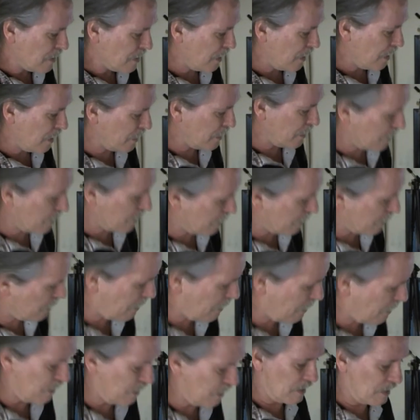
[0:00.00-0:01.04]
and
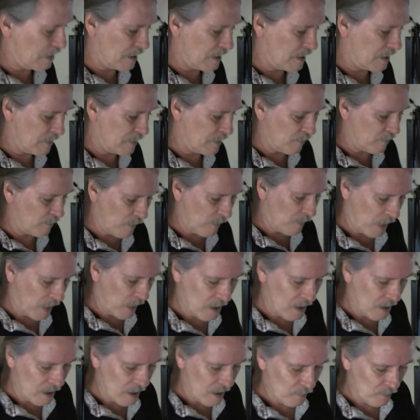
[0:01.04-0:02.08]
uh,
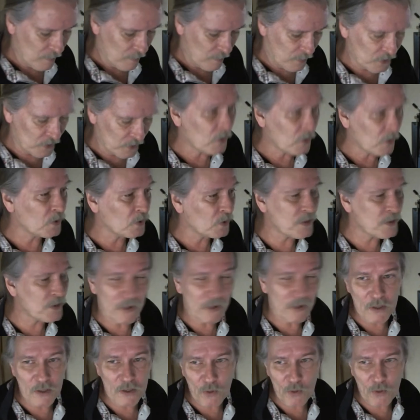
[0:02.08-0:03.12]
put the old
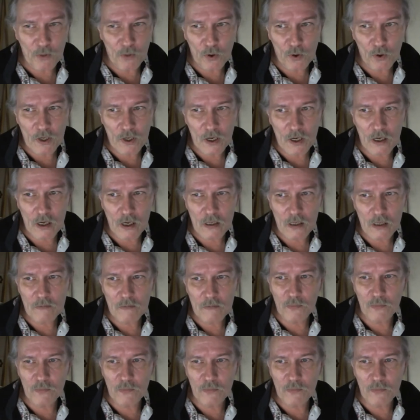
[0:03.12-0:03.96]
splitter board on,